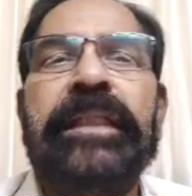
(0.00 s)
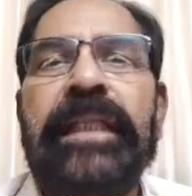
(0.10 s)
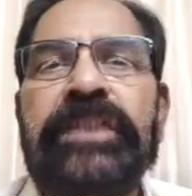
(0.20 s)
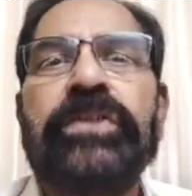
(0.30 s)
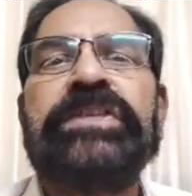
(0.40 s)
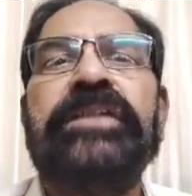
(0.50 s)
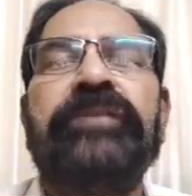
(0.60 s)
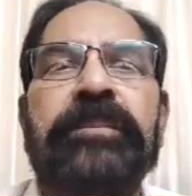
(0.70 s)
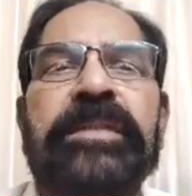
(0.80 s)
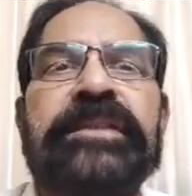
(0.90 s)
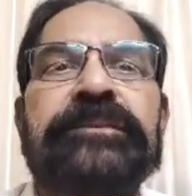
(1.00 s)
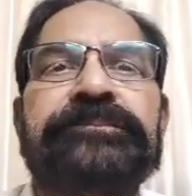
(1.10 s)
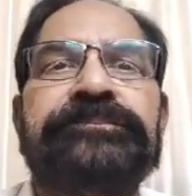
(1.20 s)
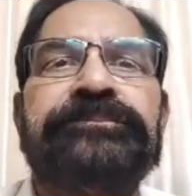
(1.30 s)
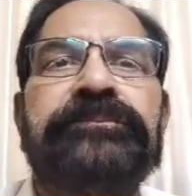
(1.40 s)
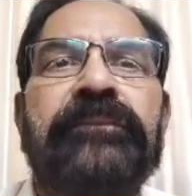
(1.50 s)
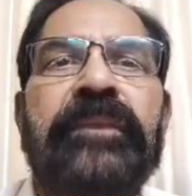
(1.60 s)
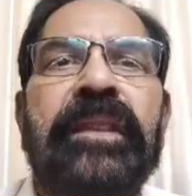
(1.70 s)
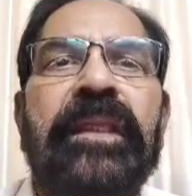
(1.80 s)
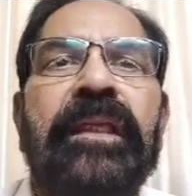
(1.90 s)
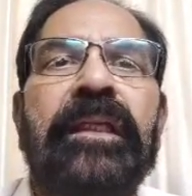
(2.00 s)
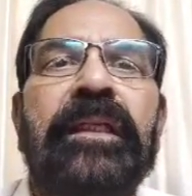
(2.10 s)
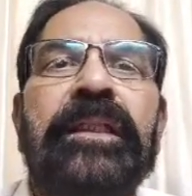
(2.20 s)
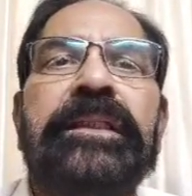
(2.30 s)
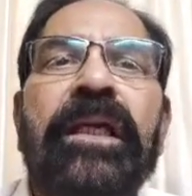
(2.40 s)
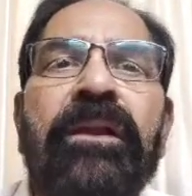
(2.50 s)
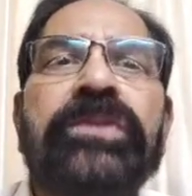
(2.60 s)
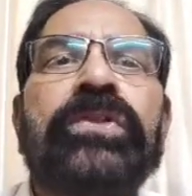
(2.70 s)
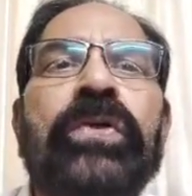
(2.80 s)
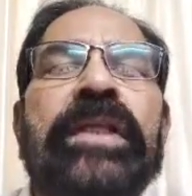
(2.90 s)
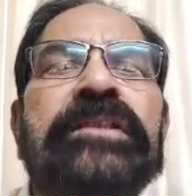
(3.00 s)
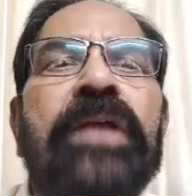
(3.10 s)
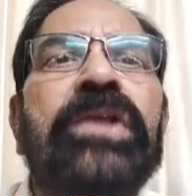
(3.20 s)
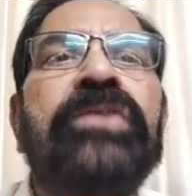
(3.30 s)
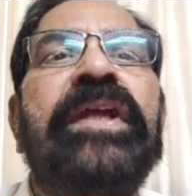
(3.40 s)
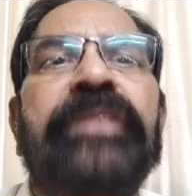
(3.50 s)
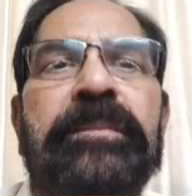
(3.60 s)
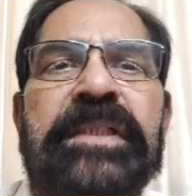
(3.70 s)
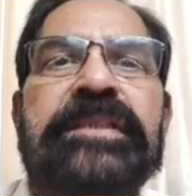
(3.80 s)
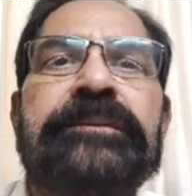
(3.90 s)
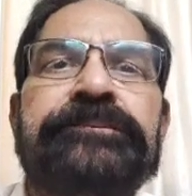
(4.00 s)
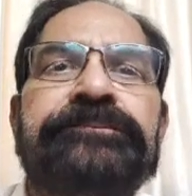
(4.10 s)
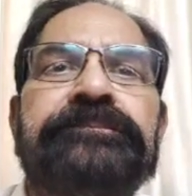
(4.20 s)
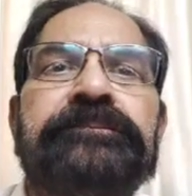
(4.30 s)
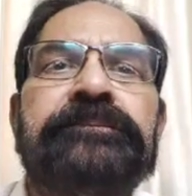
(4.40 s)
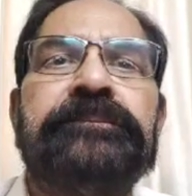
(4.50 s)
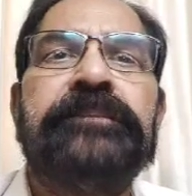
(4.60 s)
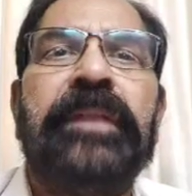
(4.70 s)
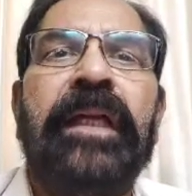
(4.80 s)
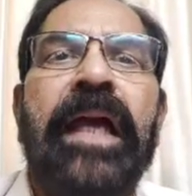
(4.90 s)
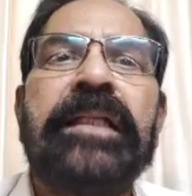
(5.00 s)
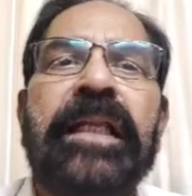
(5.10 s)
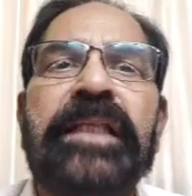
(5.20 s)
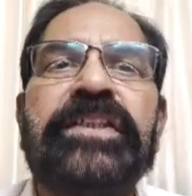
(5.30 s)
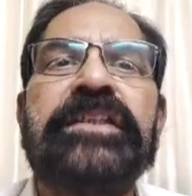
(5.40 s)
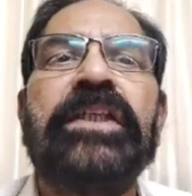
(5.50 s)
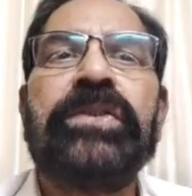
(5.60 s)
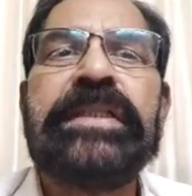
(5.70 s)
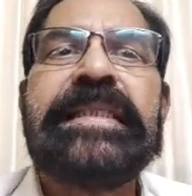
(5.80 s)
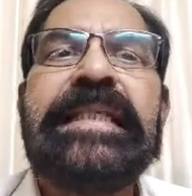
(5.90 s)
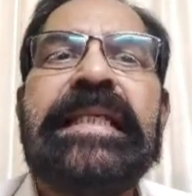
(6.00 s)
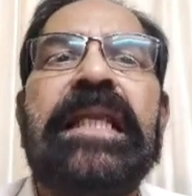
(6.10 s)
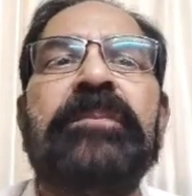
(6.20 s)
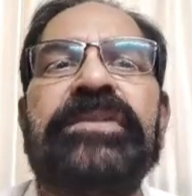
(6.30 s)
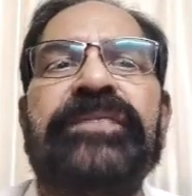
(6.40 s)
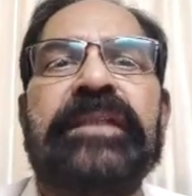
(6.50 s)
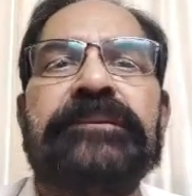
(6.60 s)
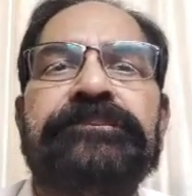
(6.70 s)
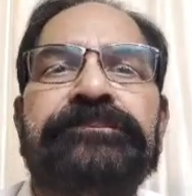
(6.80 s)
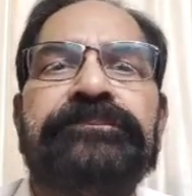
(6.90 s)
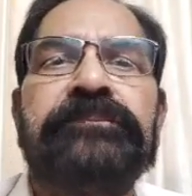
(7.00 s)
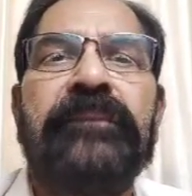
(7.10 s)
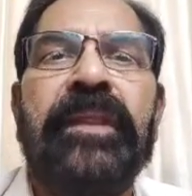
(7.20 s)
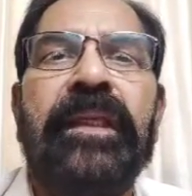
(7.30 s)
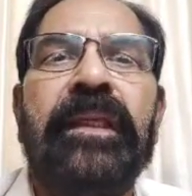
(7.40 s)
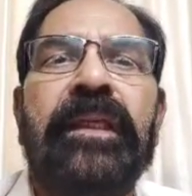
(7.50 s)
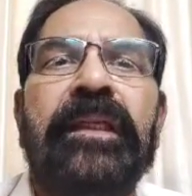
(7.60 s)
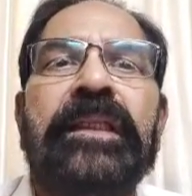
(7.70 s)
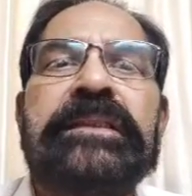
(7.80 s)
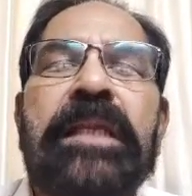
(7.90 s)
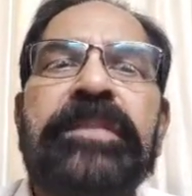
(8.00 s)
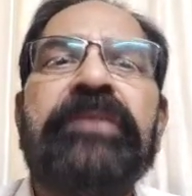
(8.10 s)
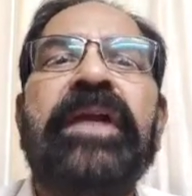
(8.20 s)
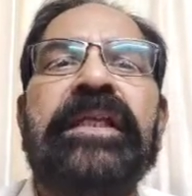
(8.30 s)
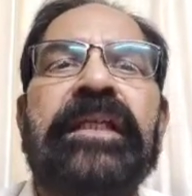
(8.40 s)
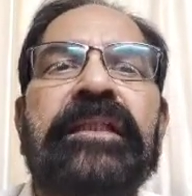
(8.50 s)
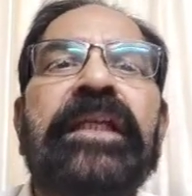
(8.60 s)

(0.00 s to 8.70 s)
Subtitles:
Association fibers. They are also known as arcuate fibers and are restricted to a single hemisphere, subdivided